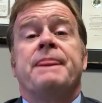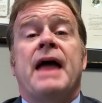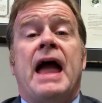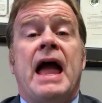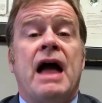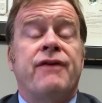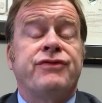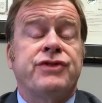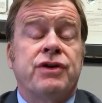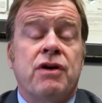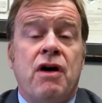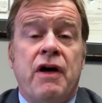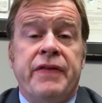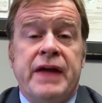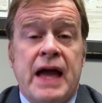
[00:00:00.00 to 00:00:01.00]
After
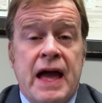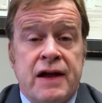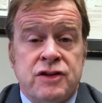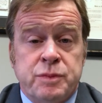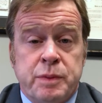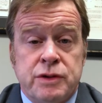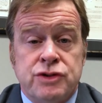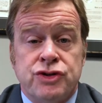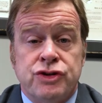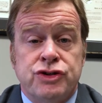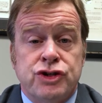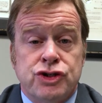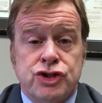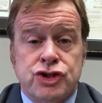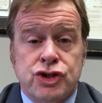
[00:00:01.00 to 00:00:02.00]
all the experts are
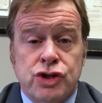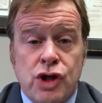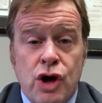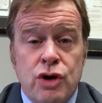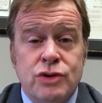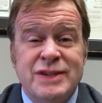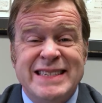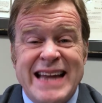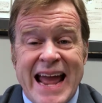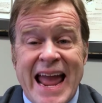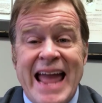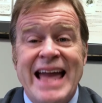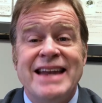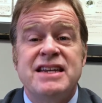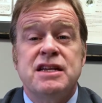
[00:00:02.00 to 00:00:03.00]
disclosed
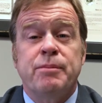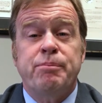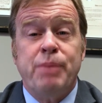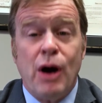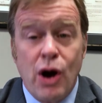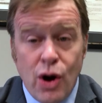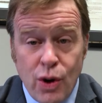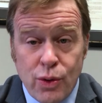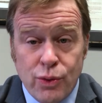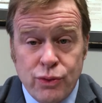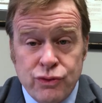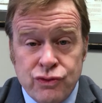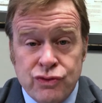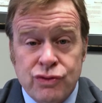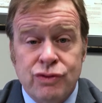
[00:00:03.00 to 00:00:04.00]
and
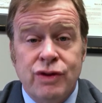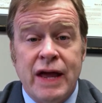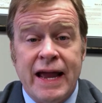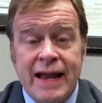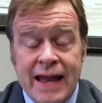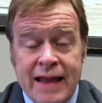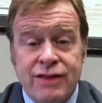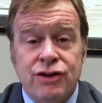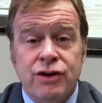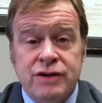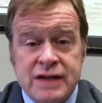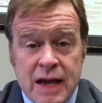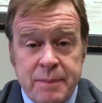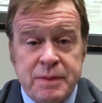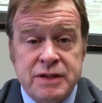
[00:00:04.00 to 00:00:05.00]
deposed, they get their
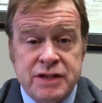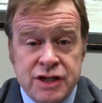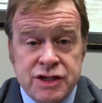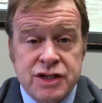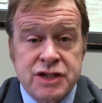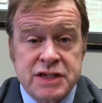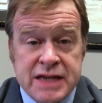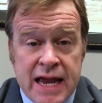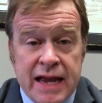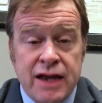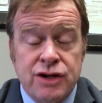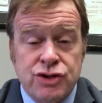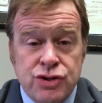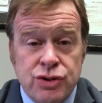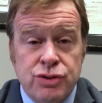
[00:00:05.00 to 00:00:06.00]
depositions
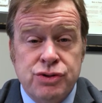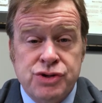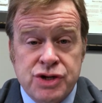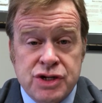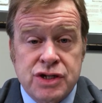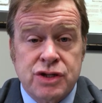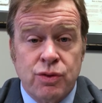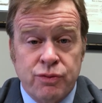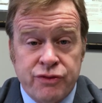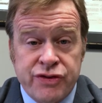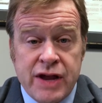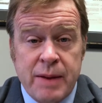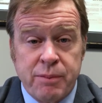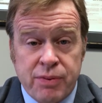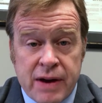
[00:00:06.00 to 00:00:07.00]
taken too, just the
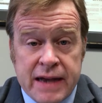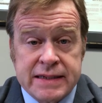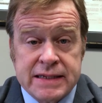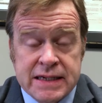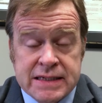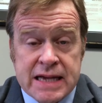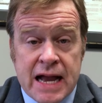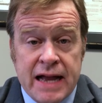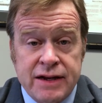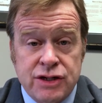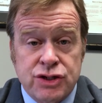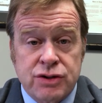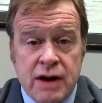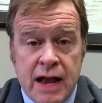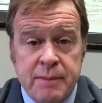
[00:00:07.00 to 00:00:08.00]
same process I
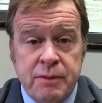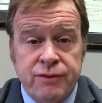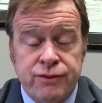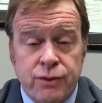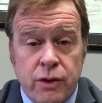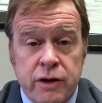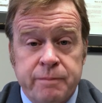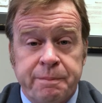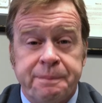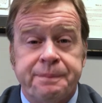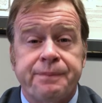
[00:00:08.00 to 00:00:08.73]
described before.